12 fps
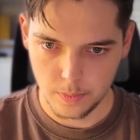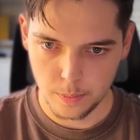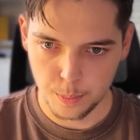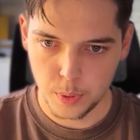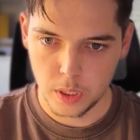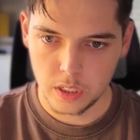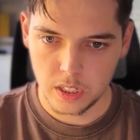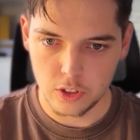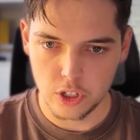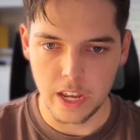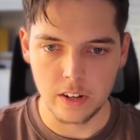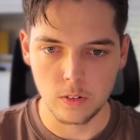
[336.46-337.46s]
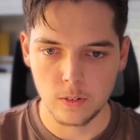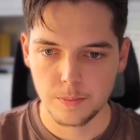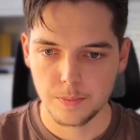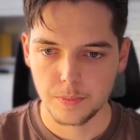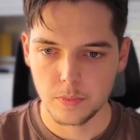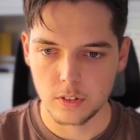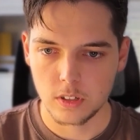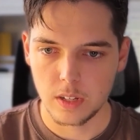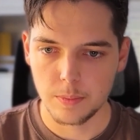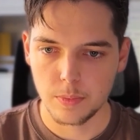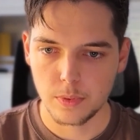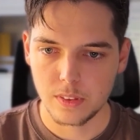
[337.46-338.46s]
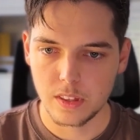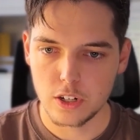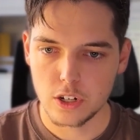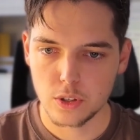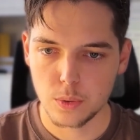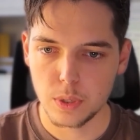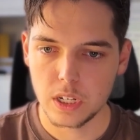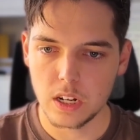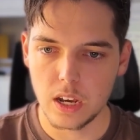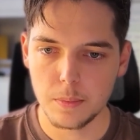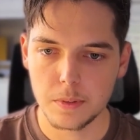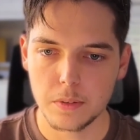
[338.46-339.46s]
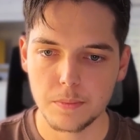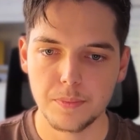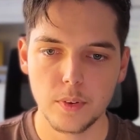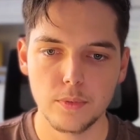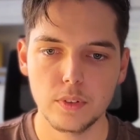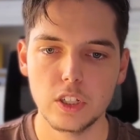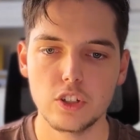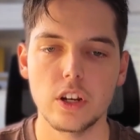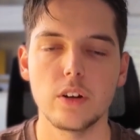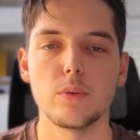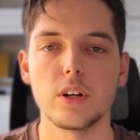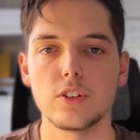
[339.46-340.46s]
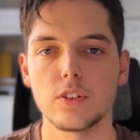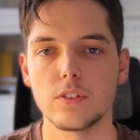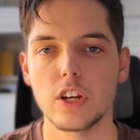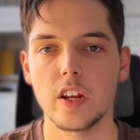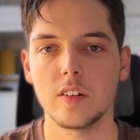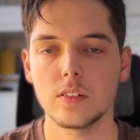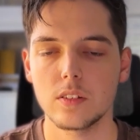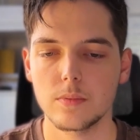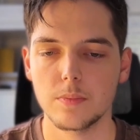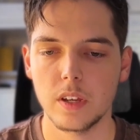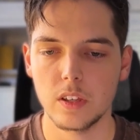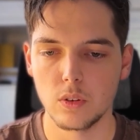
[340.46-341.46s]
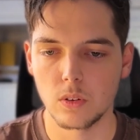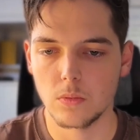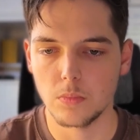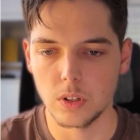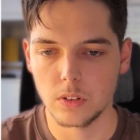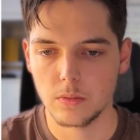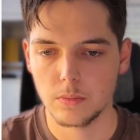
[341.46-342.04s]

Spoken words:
building a channel, okay, there's three types of lead generation channels that you can build.